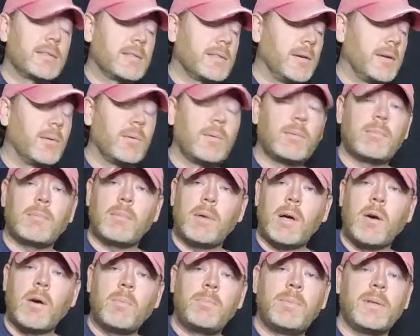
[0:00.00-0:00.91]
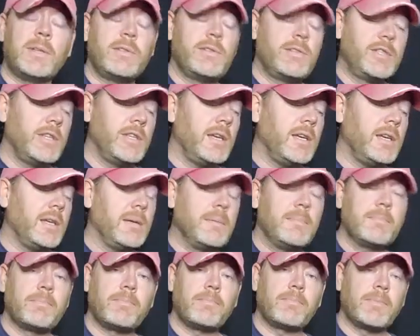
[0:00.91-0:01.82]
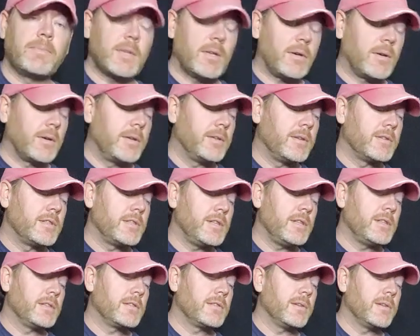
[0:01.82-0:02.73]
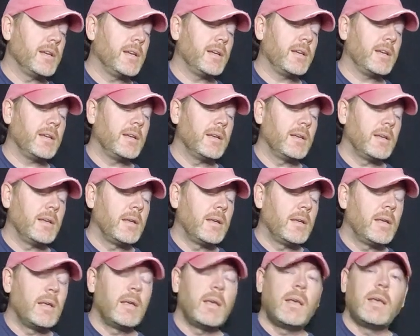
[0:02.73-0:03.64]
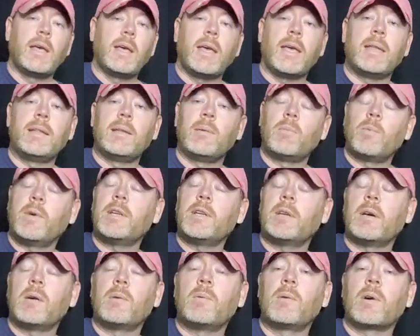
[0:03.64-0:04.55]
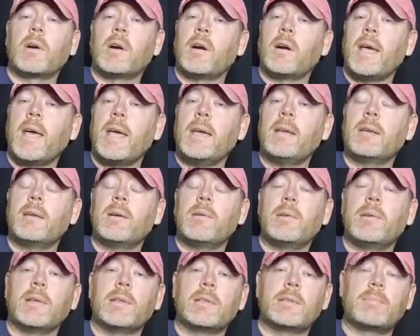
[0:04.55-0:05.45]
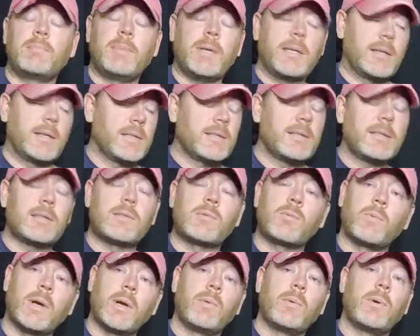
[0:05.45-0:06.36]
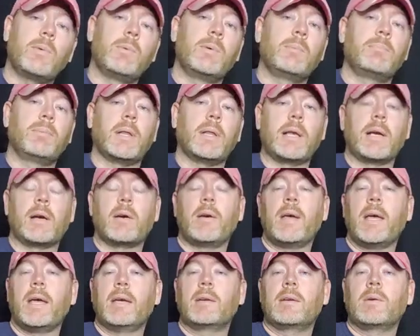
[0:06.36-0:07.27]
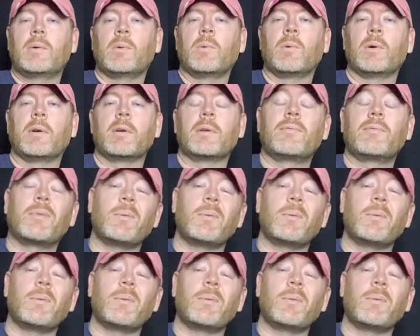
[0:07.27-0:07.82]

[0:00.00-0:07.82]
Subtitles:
So open G on your G string, and then we know where our A note is because it's where we would play our A chord.